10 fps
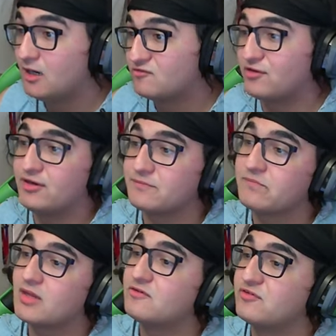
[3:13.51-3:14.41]
for
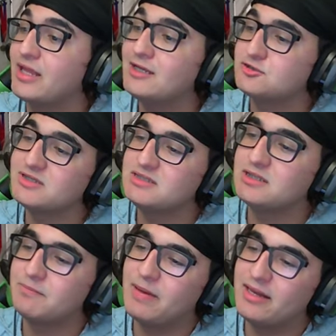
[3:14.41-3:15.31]
for that trusty
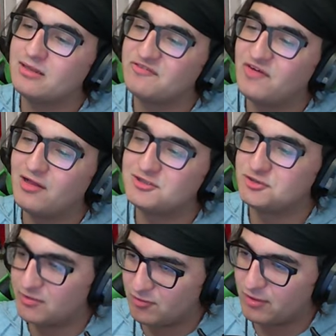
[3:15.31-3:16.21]
companion that follows you
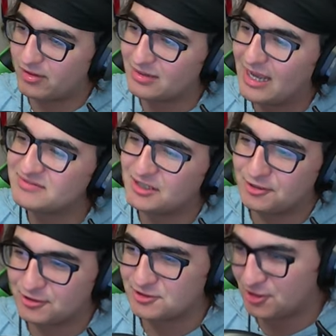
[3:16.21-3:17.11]
everywhere and laughs at
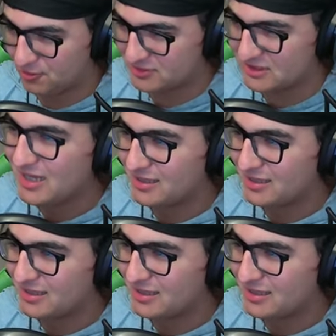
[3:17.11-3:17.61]
your jokes,